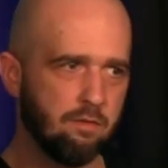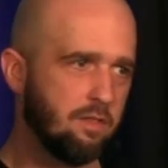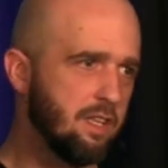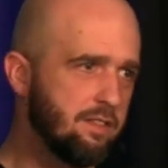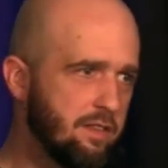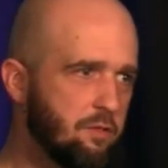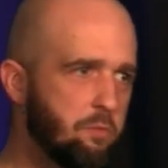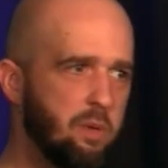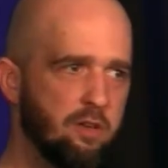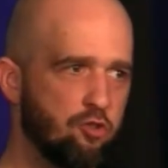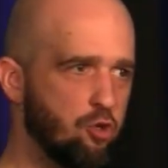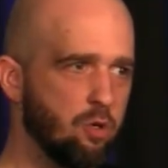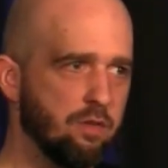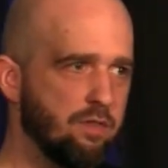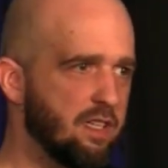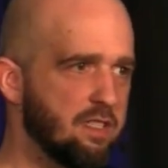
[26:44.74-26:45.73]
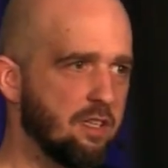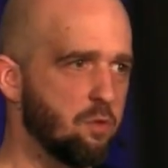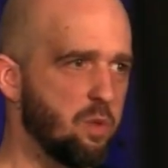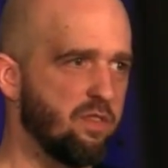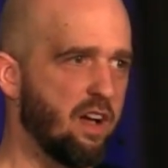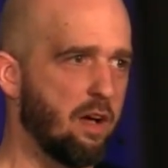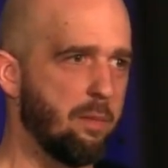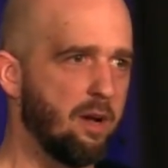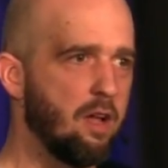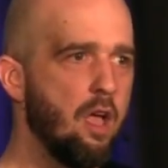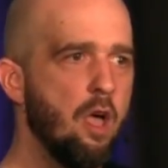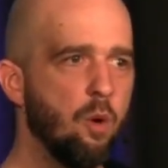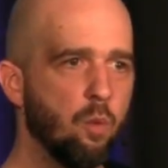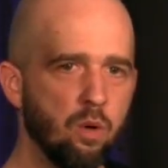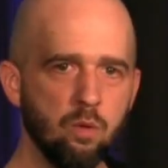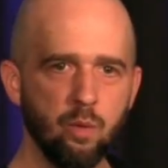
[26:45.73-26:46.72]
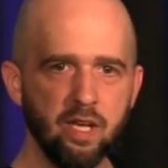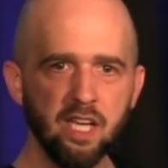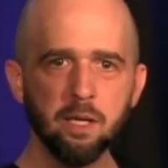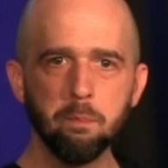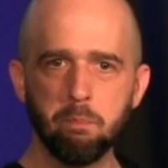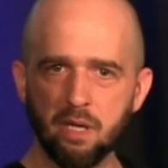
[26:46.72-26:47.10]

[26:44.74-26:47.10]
this has been true of us since we've got married. When we get